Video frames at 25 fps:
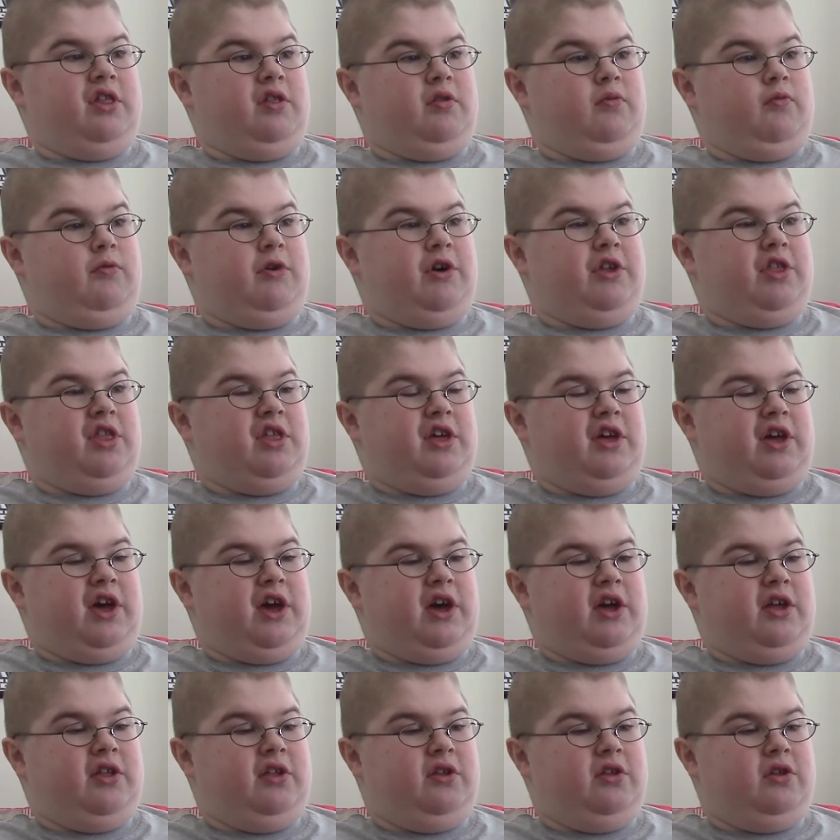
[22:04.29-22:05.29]
is once
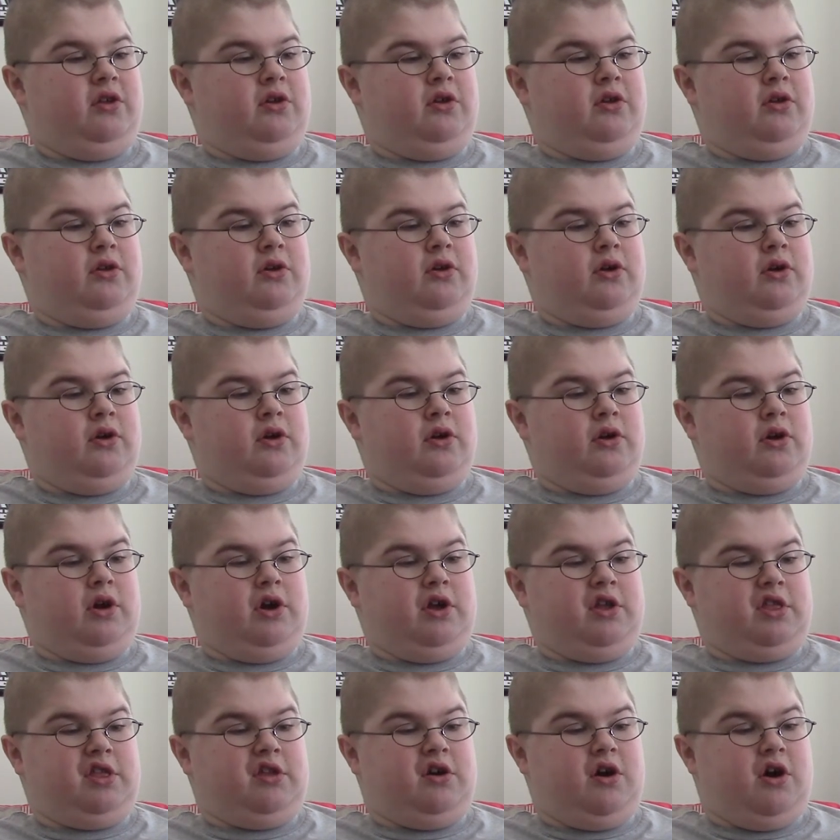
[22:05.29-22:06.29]
again
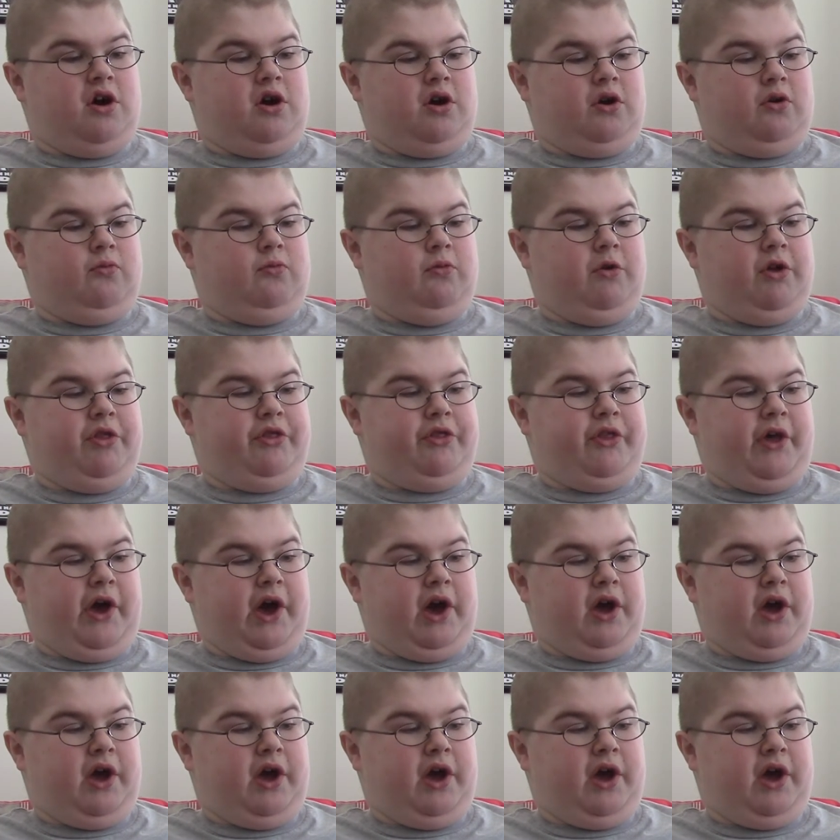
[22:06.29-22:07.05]
a song with